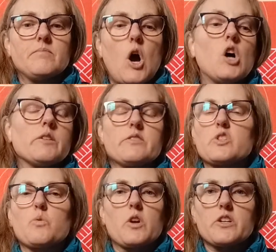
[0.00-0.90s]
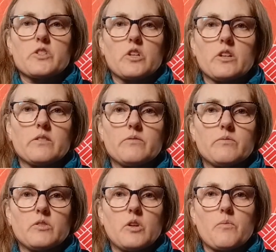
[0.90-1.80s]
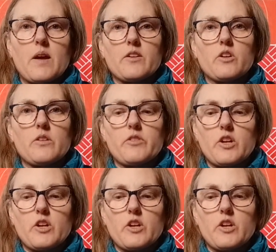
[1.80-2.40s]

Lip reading: All of this work is good. No matter if